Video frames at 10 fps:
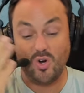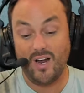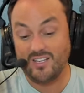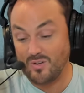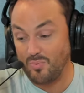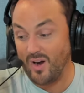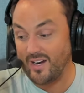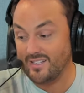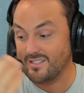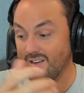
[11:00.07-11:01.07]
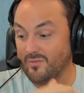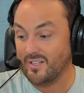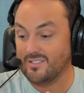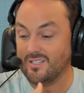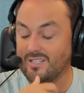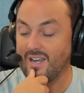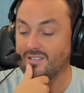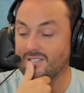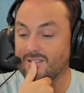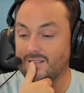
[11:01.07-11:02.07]
and tries to pride itself on
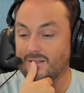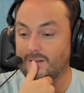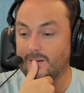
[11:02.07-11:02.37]
success?